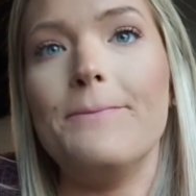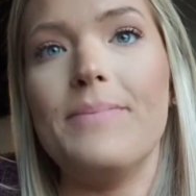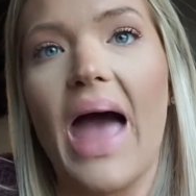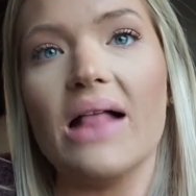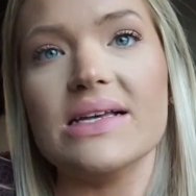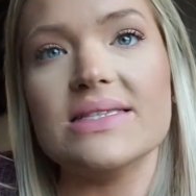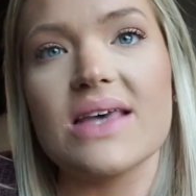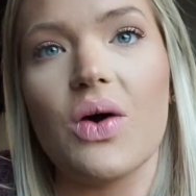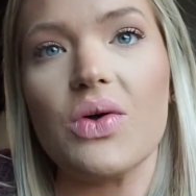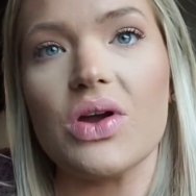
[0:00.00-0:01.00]
balance
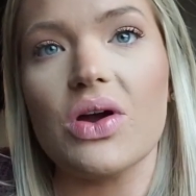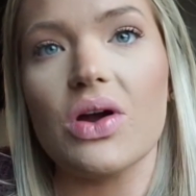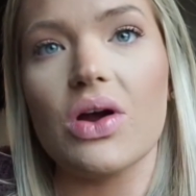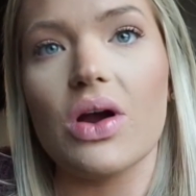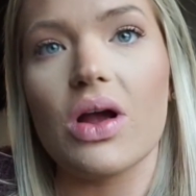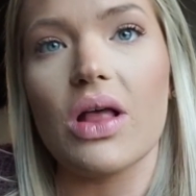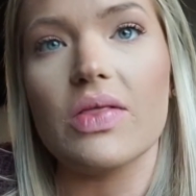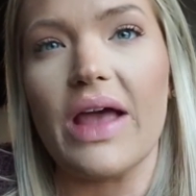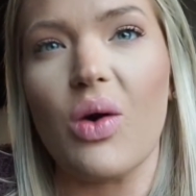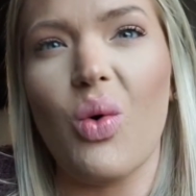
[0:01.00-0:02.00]
out your,
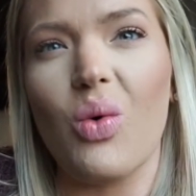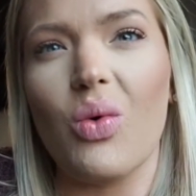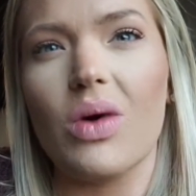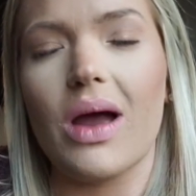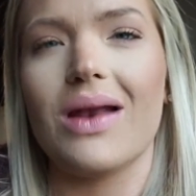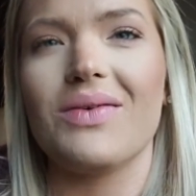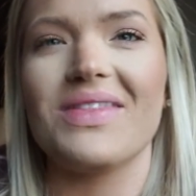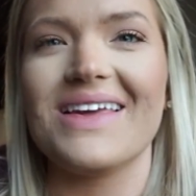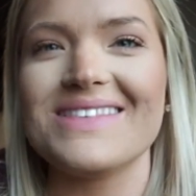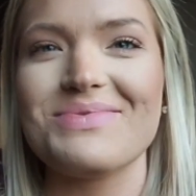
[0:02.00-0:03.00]
like, I
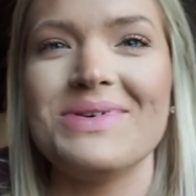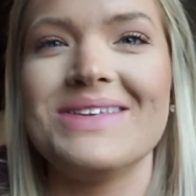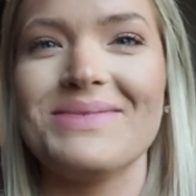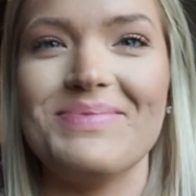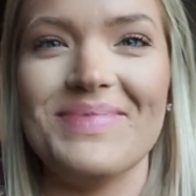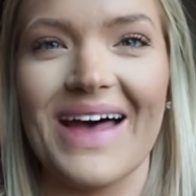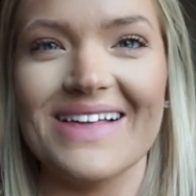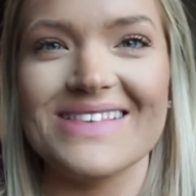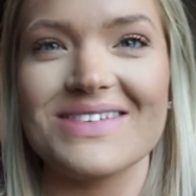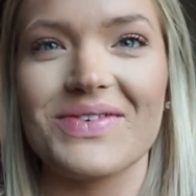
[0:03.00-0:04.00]
don't think it's supposed to
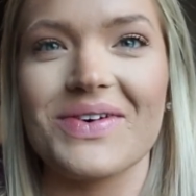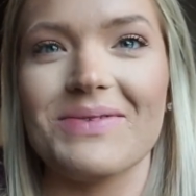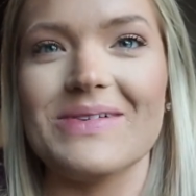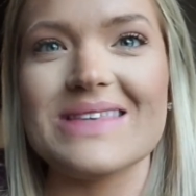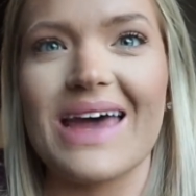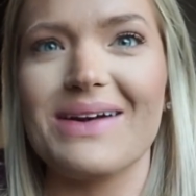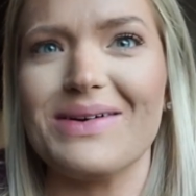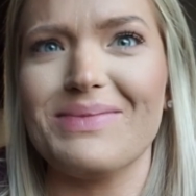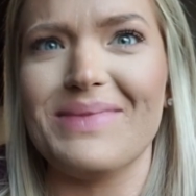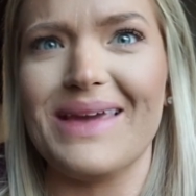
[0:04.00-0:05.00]
balance your hormones. I don't
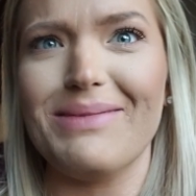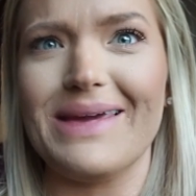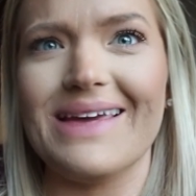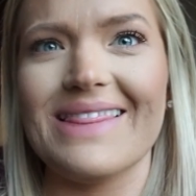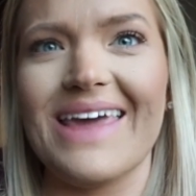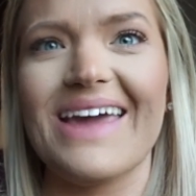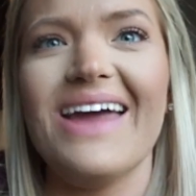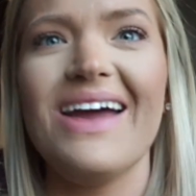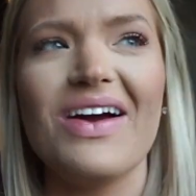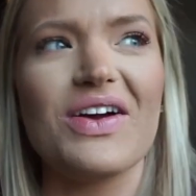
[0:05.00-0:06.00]
know, maybe, like,
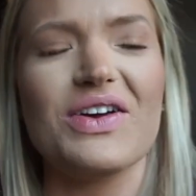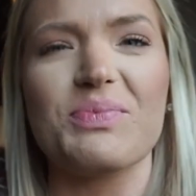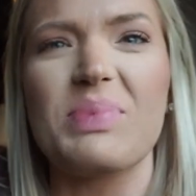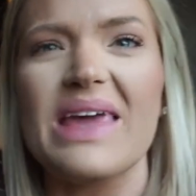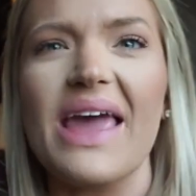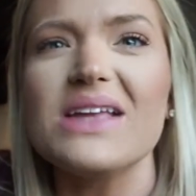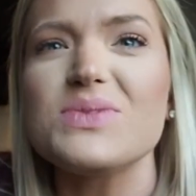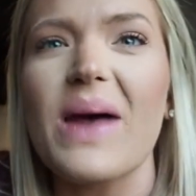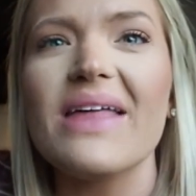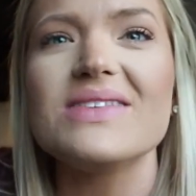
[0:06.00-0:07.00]
or your
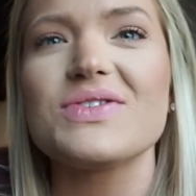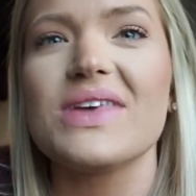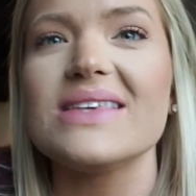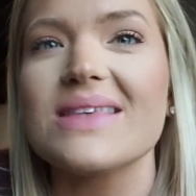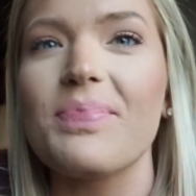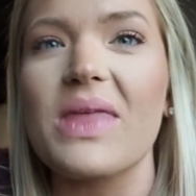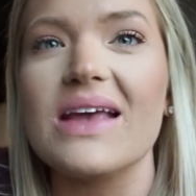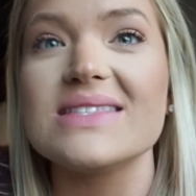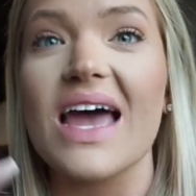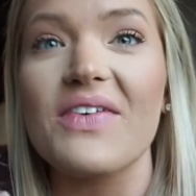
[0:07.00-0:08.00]
pH balance or, like, something,
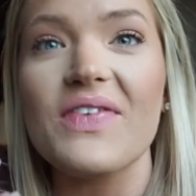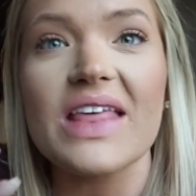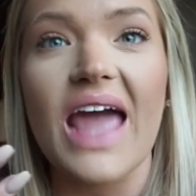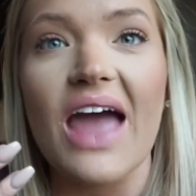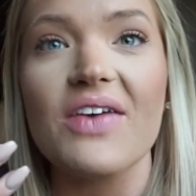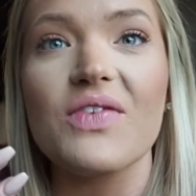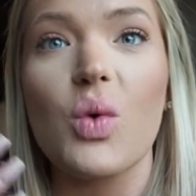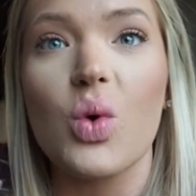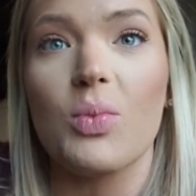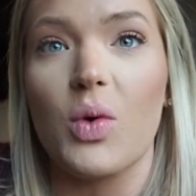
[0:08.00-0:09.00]
because I feel like I have
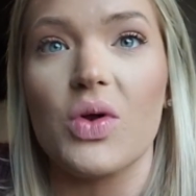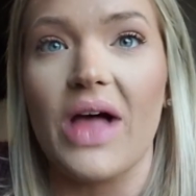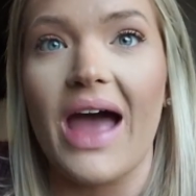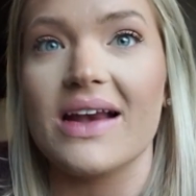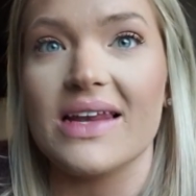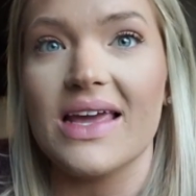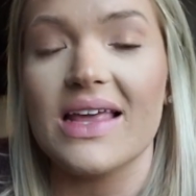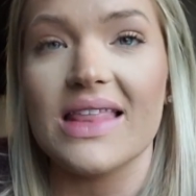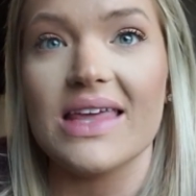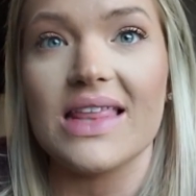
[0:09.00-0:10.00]
hormonal
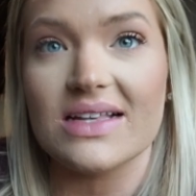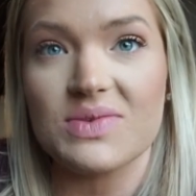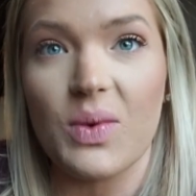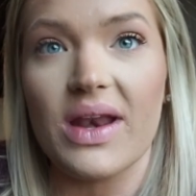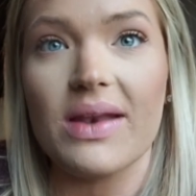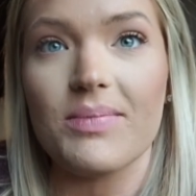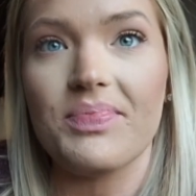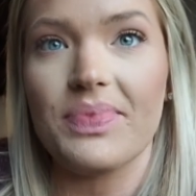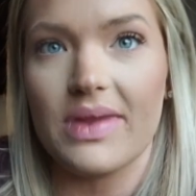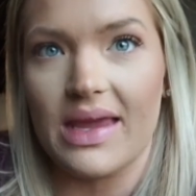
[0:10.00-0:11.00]
acne. Like, that's what
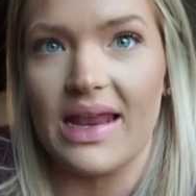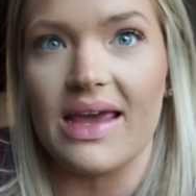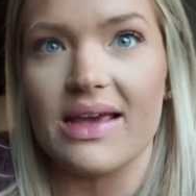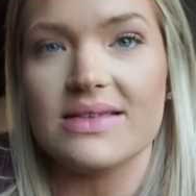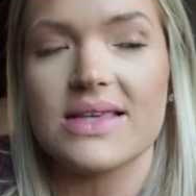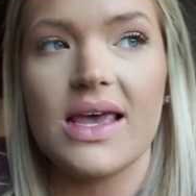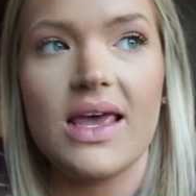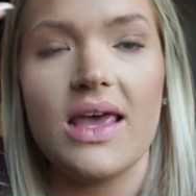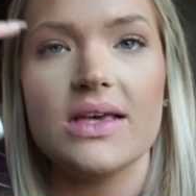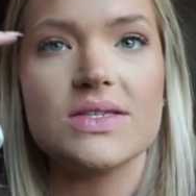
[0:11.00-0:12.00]
it is.
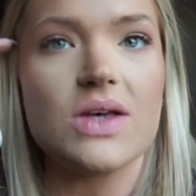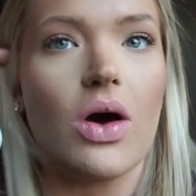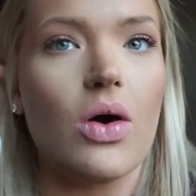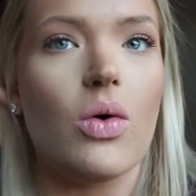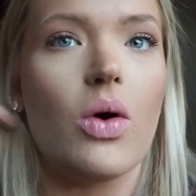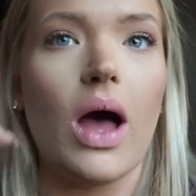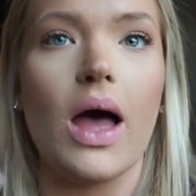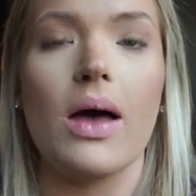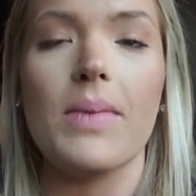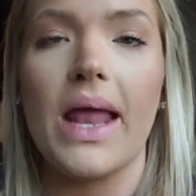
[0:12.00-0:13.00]
So,
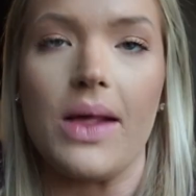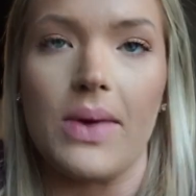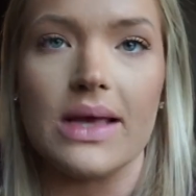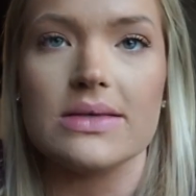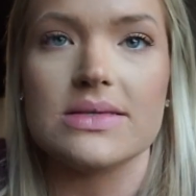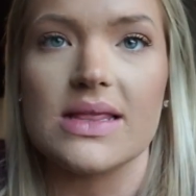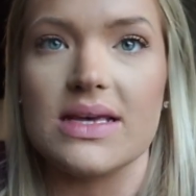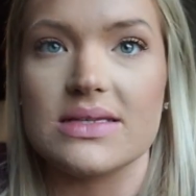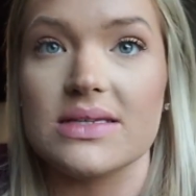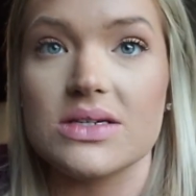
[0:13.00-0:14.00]
anyways,
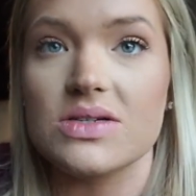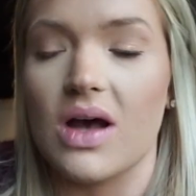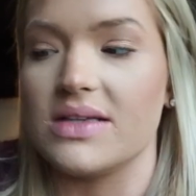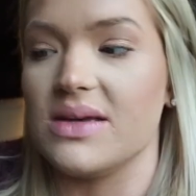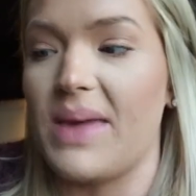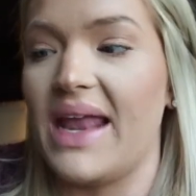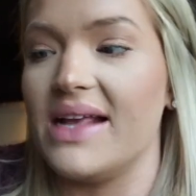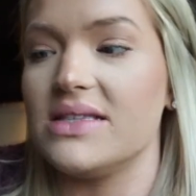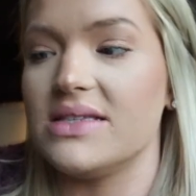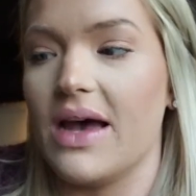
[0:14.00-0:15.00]
this is just awesome. And
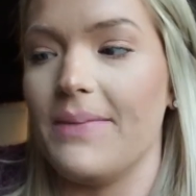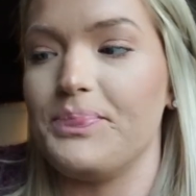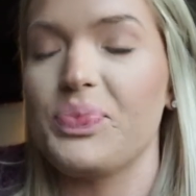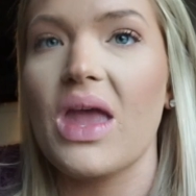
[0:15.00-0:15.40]
it's a